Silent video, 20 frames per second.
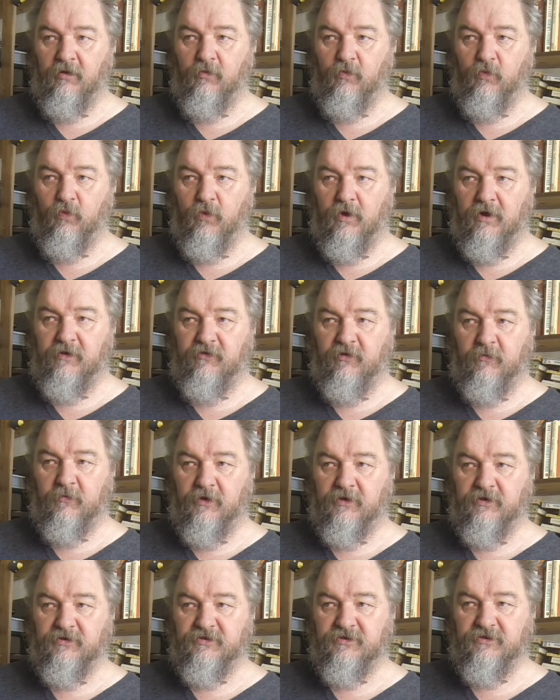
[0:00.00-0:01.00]
One of the
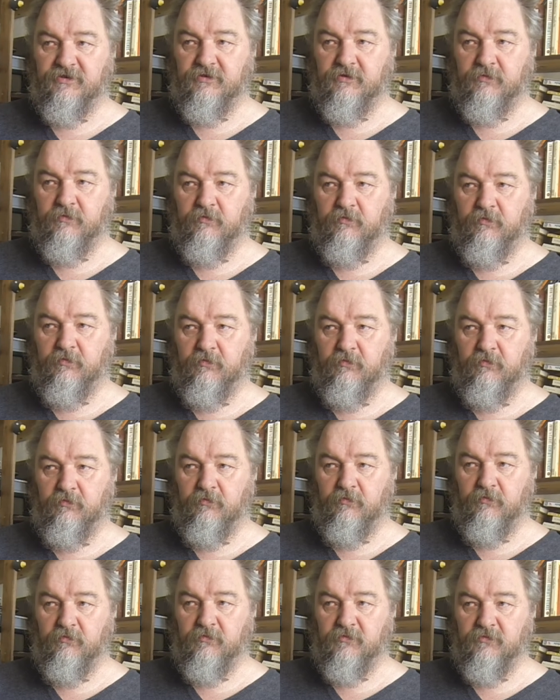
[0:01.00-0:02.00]
most
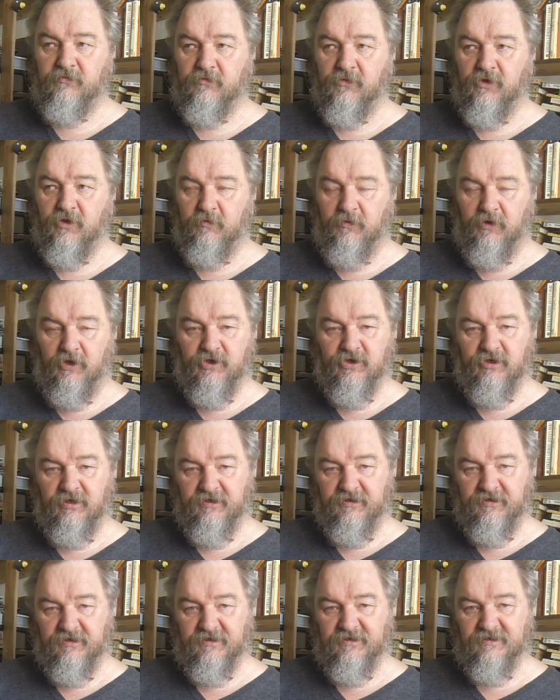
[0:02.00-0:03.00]

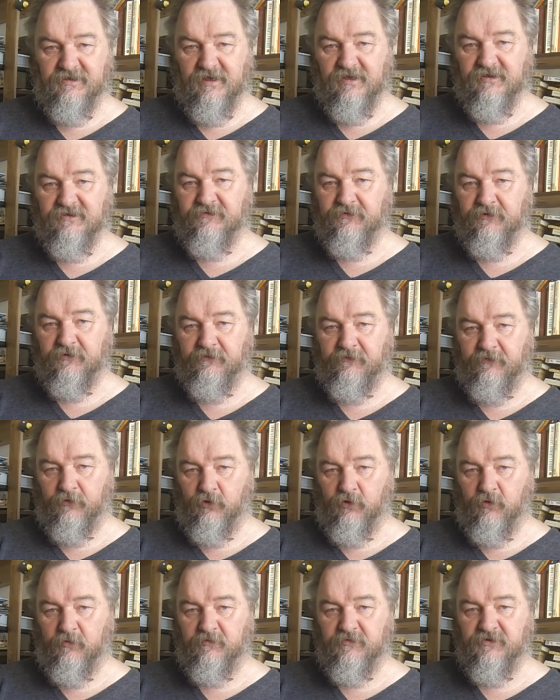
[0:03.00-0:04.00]
commercially successful
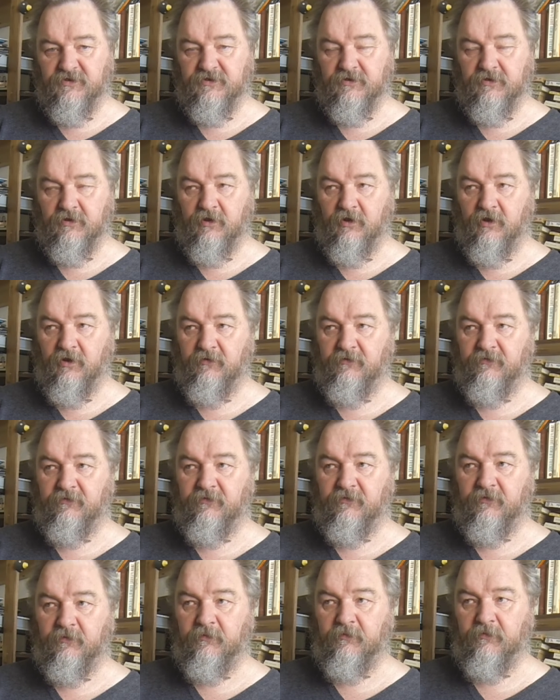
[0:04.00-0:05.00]
forms
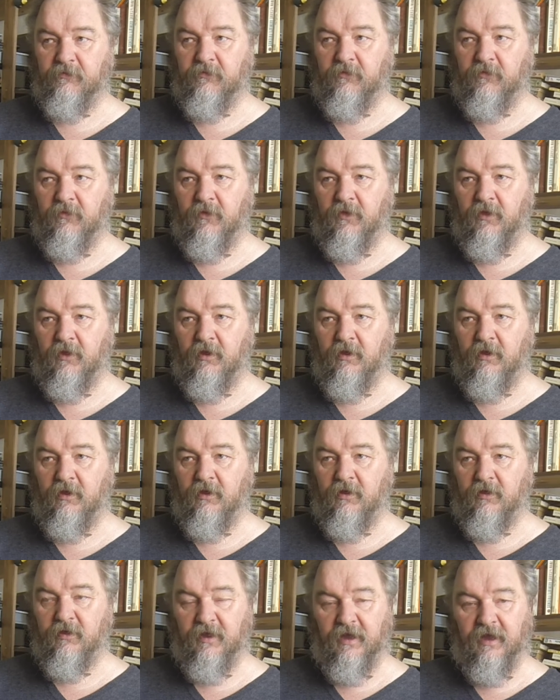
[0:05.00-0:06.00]
of
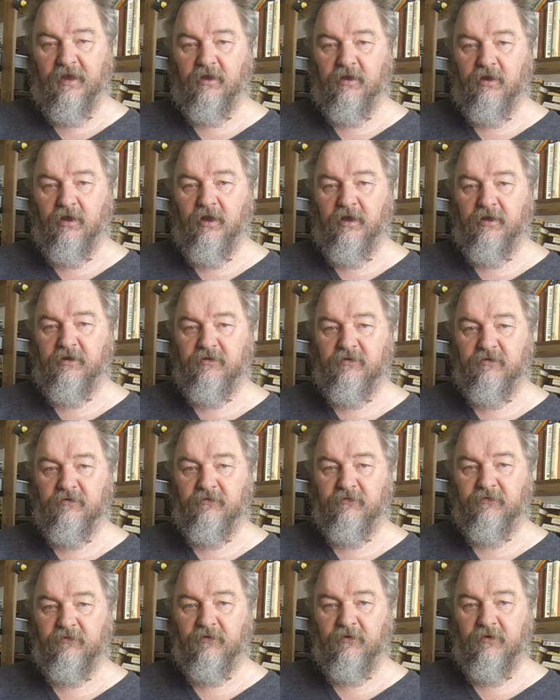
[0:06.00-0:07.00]
that kind
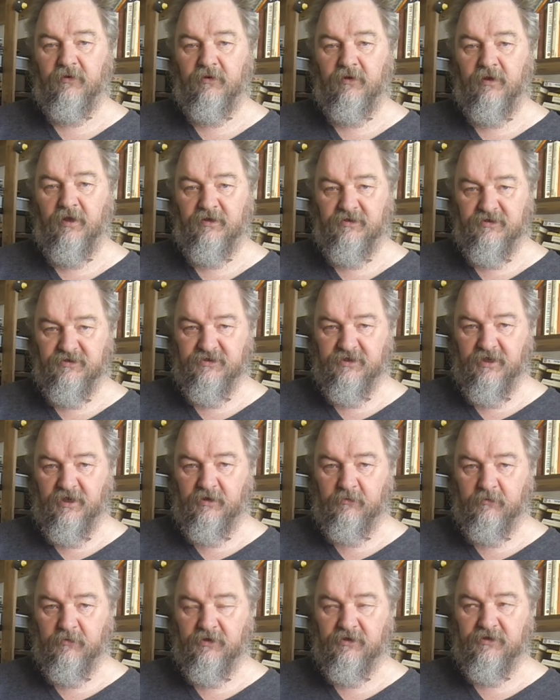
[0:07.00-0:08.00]
of
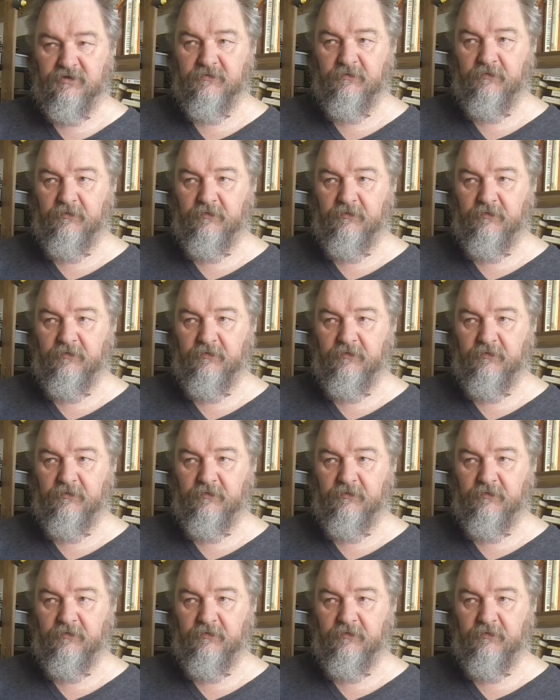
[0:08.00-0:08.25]
entertainment